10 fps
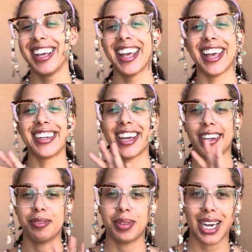And
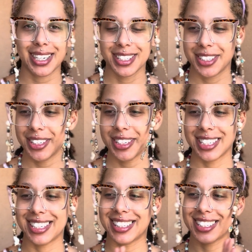Anne Baxter,
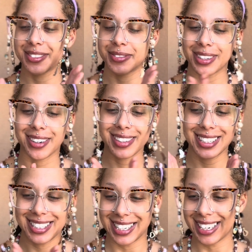to this very
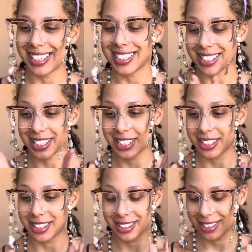day, is this...
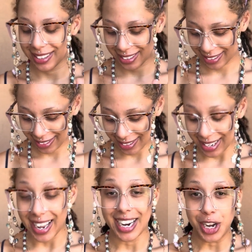
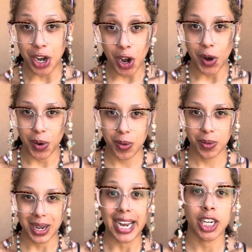I know
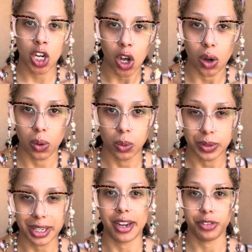
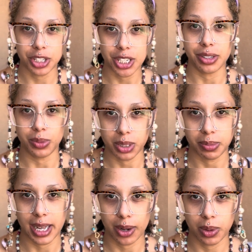that Nefertiri was a
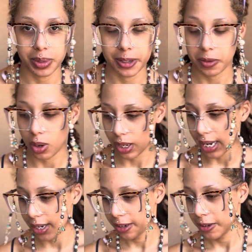black woman, okay?